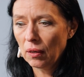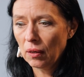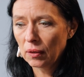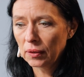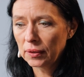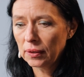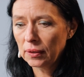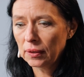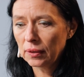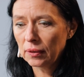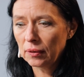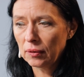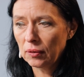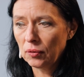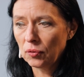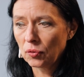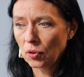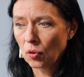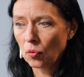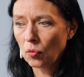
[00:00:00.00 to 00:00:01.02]
other
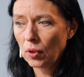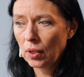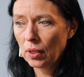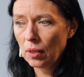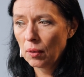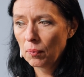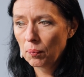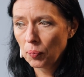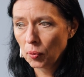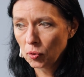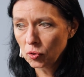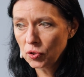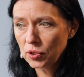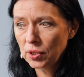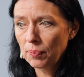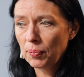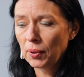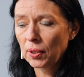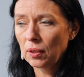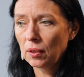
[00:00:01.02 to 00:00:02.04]
you know,
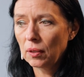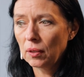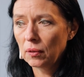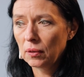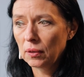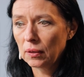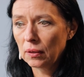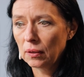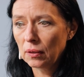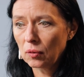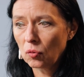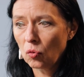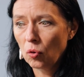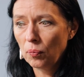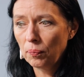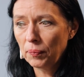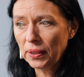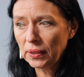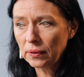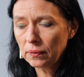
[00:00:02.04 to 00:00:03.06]
possible
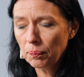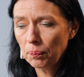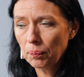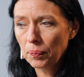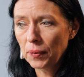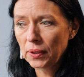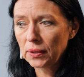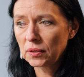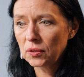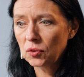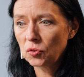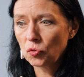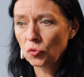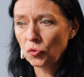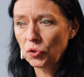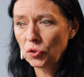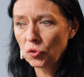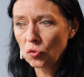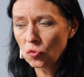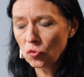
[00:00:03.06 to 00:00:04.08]
commitments to
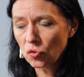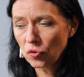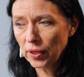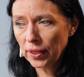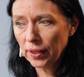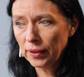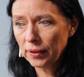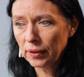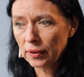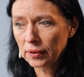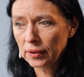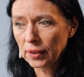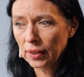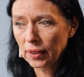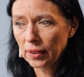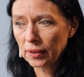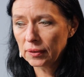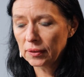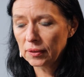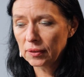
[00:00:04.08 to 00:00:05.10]
Ukraine
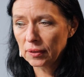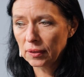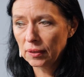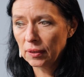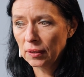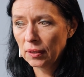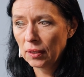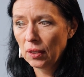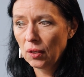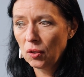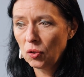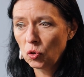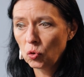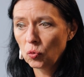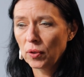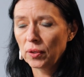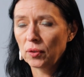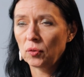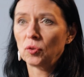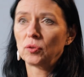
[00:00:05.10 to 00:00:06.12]
that
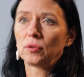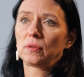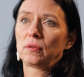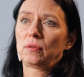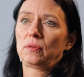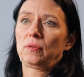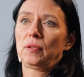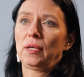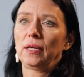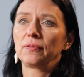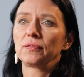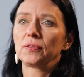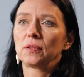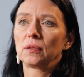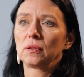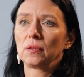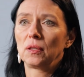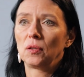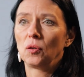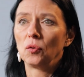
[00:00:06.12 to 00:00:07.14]
you are not
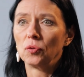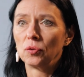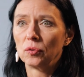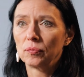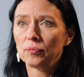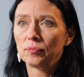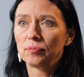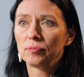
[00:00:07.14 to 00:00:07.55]
left alone.